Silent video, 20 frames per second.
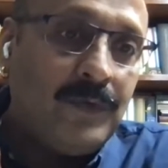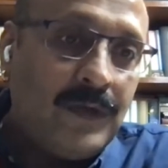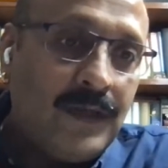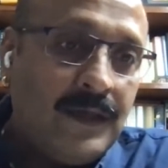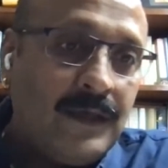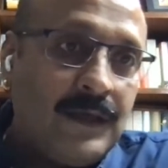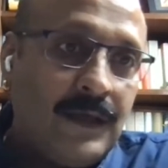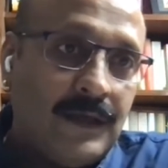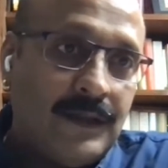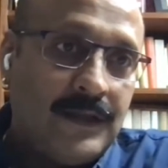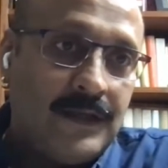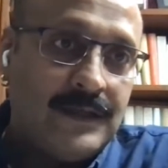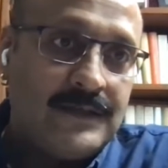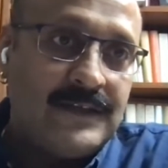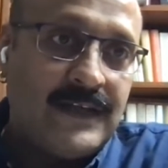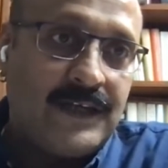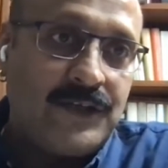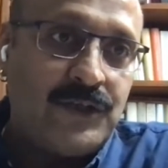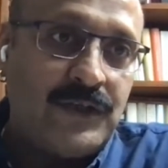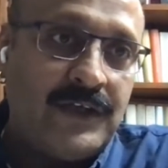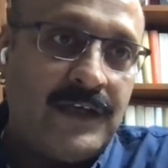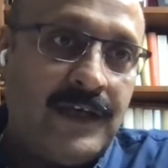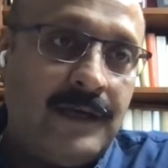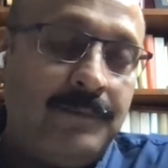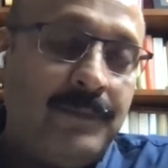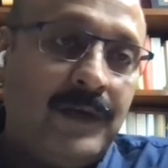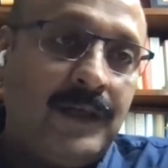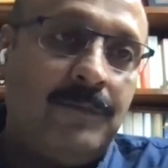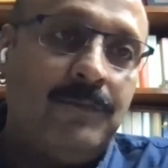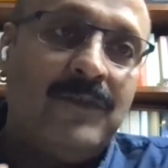thinking that is actually
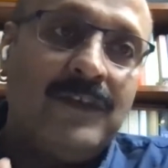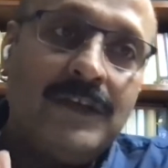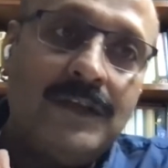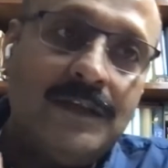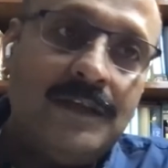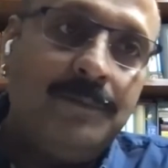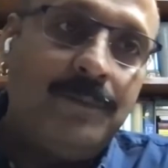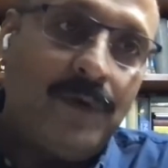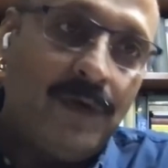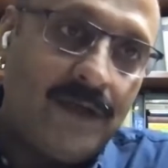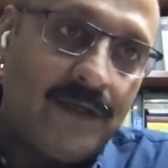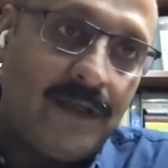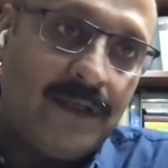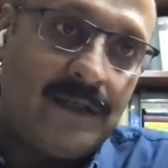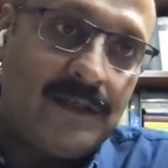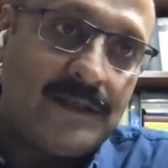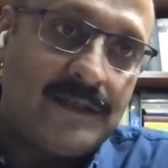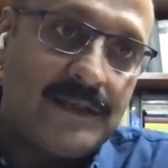happening within the political